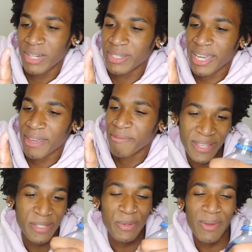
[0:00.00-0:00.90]
Okay,
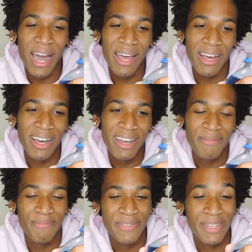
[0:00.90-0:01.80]
these do
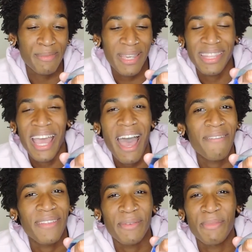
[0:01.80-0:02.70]
not seems like they
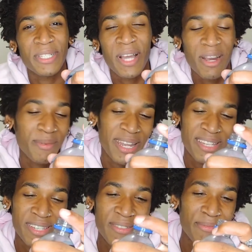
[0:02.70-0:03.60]
have like much
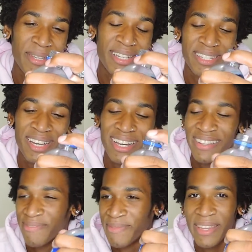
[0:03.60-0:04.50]
carbonation because
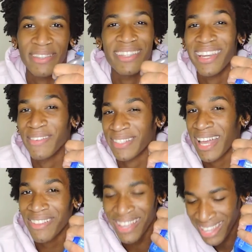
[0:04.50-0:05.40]
they don't
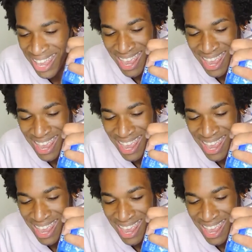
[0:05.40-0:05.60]
sound like